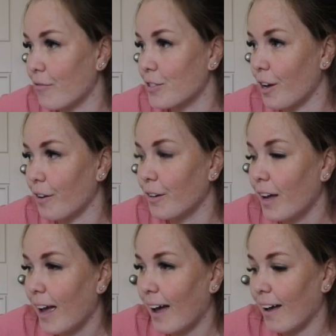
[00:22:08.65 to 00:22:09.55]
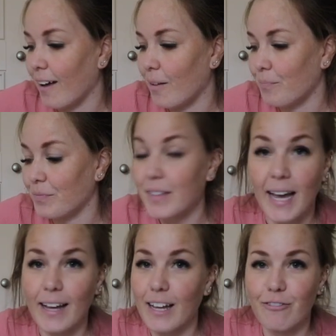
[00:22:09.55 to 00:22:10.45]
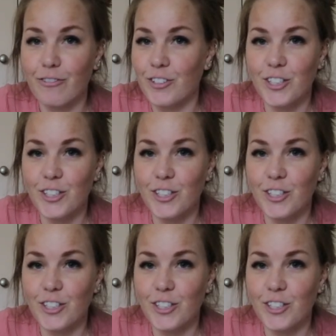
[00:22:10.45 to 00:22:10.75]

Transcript: So yeah, if